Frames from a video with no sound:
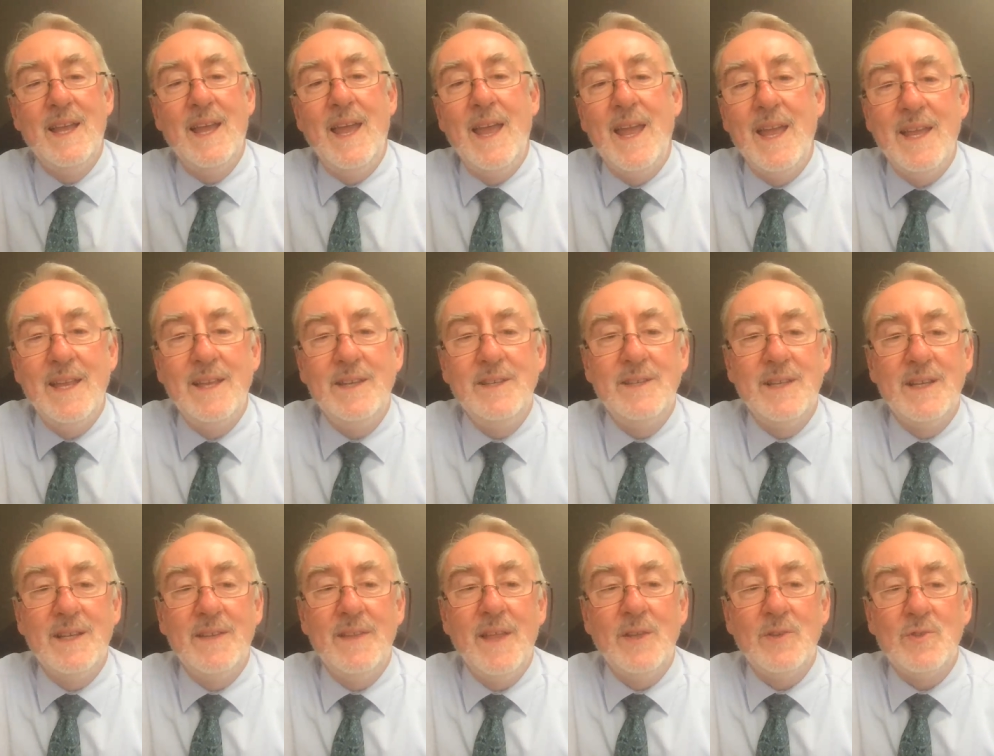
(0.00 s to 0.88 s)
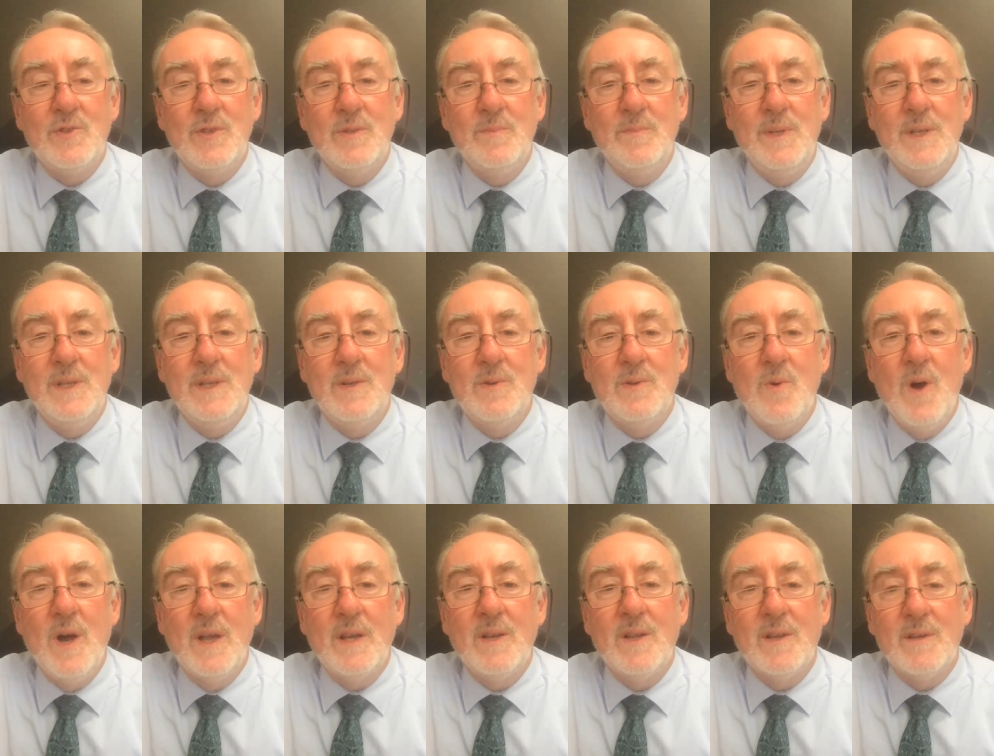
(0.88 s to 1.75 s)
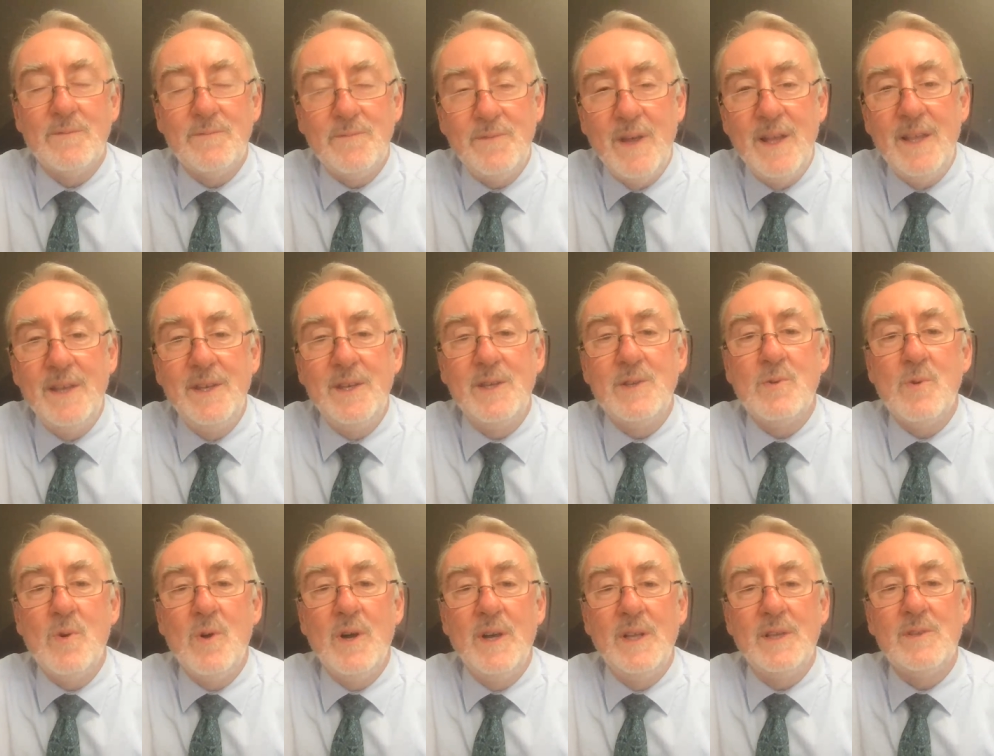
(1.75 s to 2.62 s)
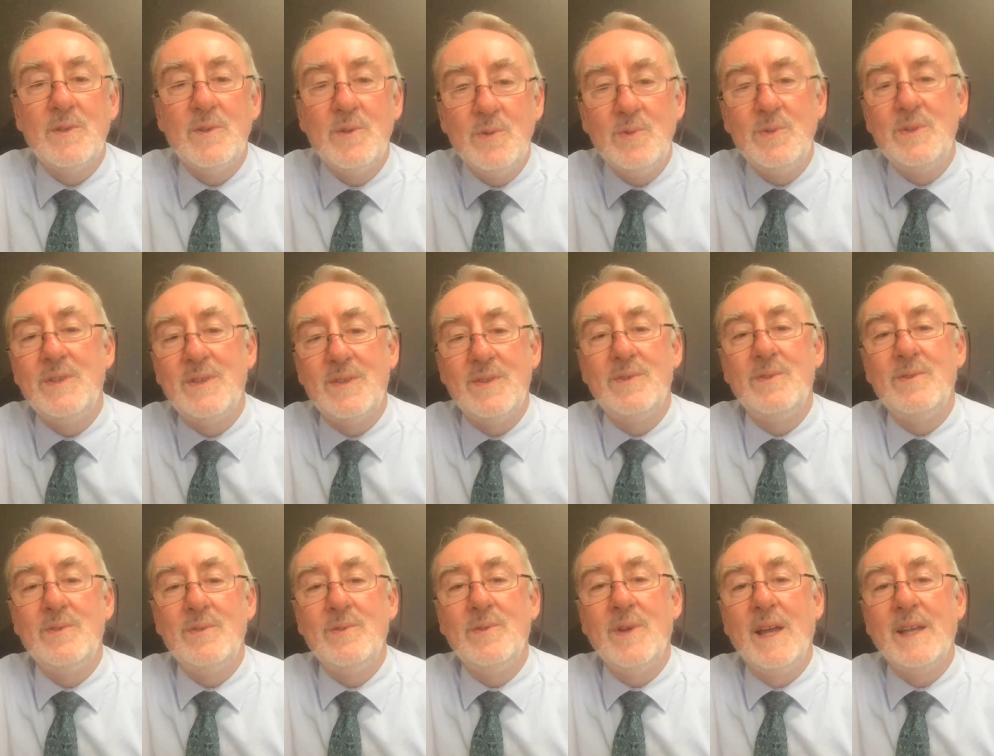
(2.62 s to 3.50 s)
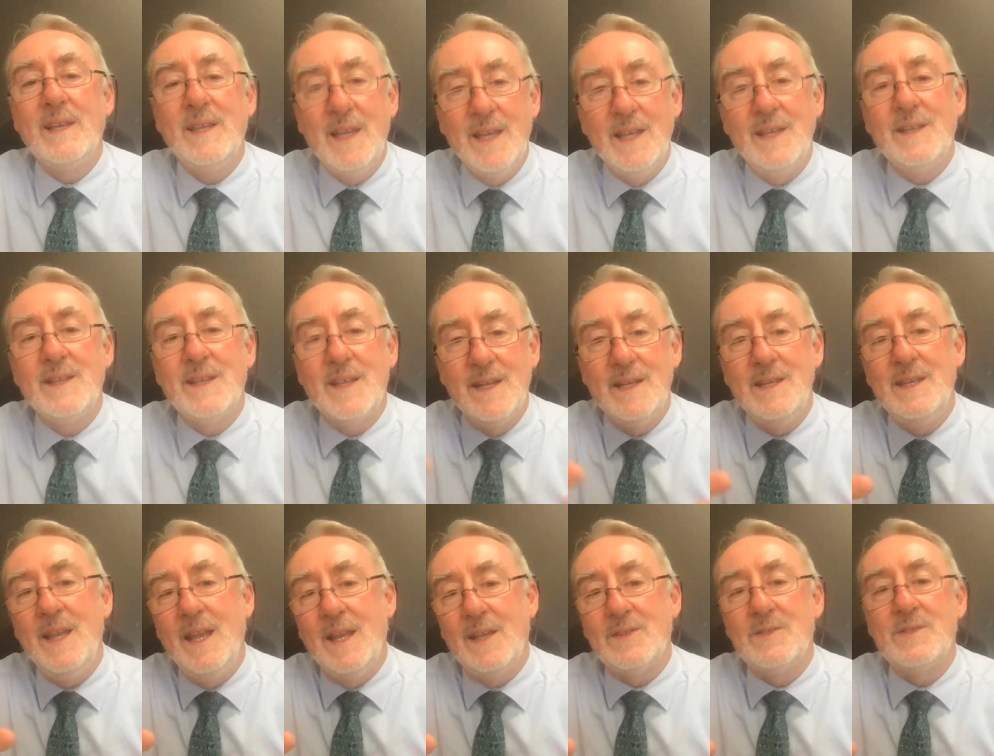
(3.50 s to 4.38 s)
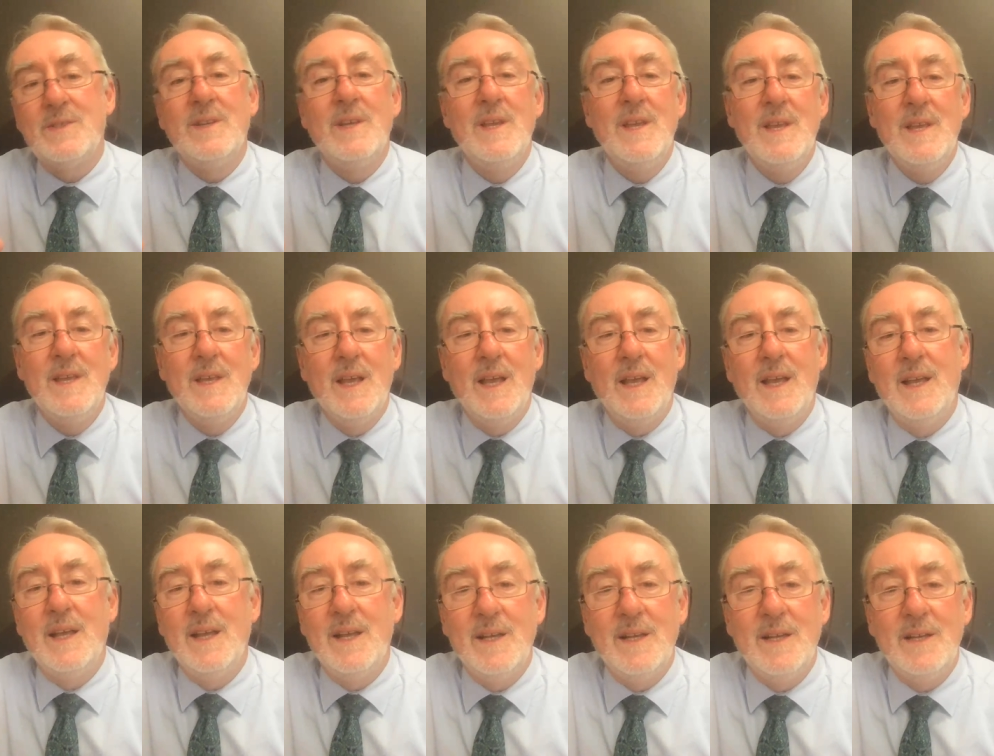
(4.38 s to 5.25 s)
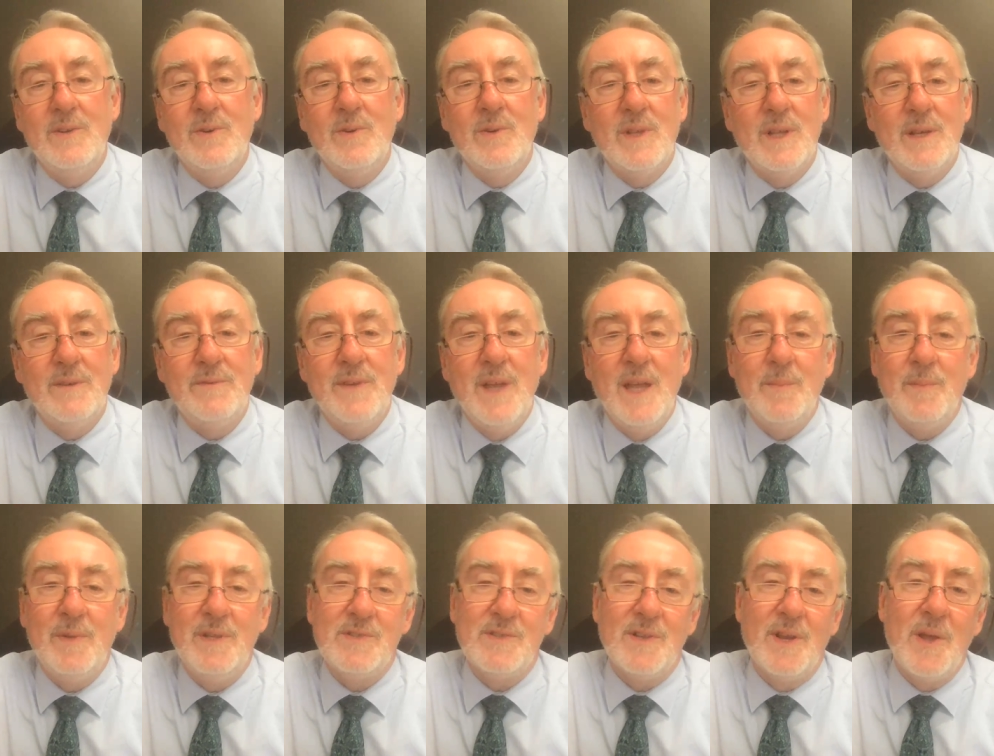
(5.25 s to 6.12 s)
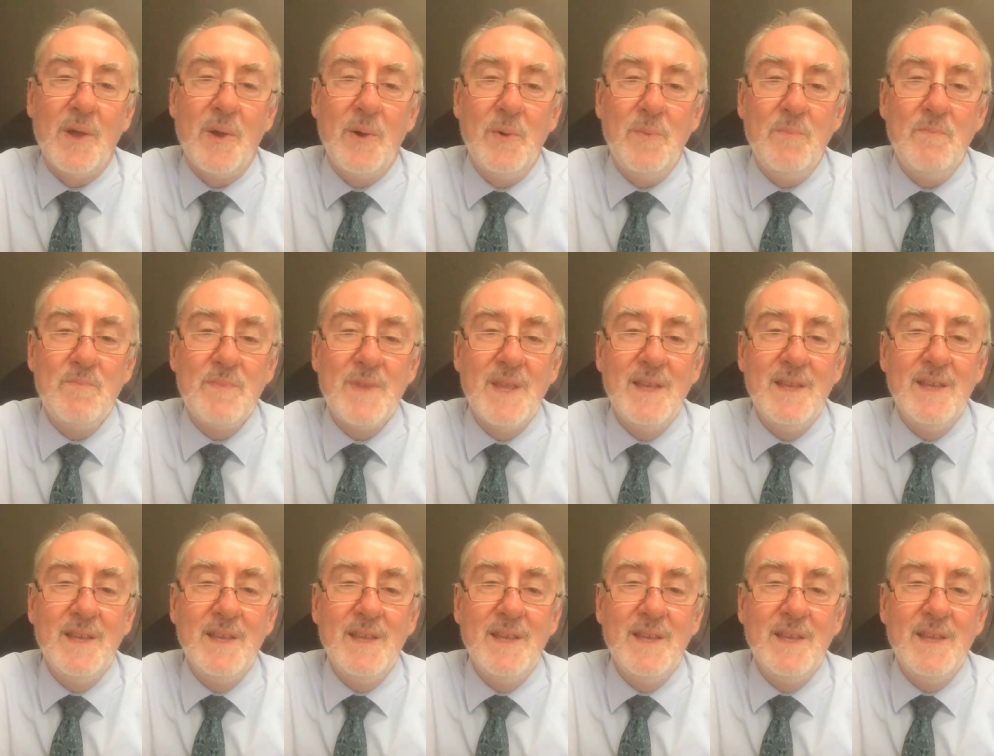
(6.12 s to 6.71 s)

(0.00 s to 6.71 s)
and uh, that should be quite a lot of fun and quite good to again connect uh, all their families at home.